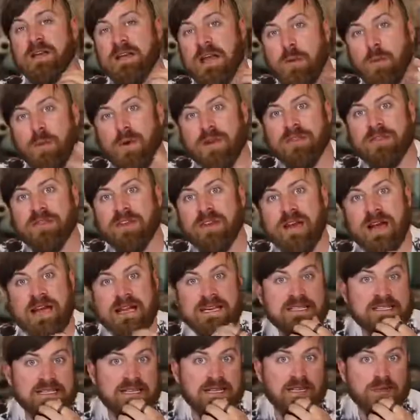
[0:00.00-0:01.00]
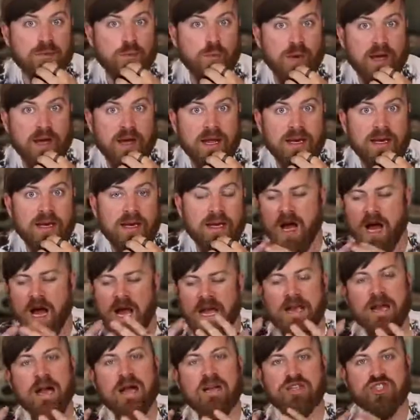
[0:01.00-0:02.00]
Now, one thing I did when
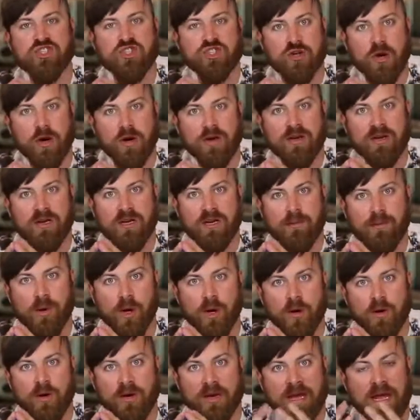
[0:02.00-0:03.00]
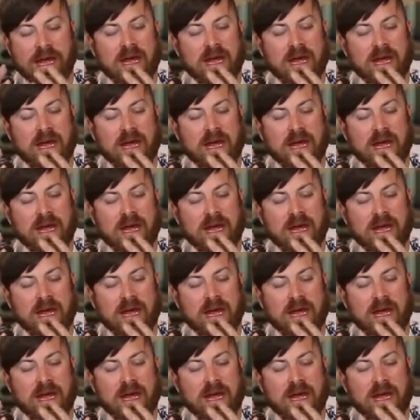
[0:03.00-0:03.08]
I got started in marketing,